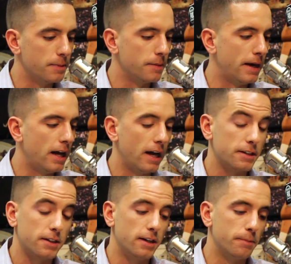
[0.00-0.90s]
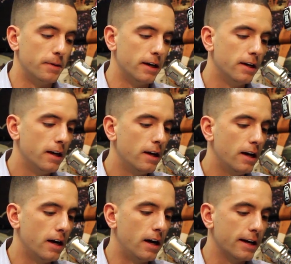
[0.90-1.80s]
in the Mile High City. But
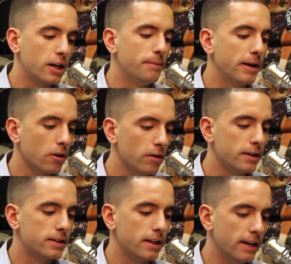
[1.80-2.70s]
it could be early.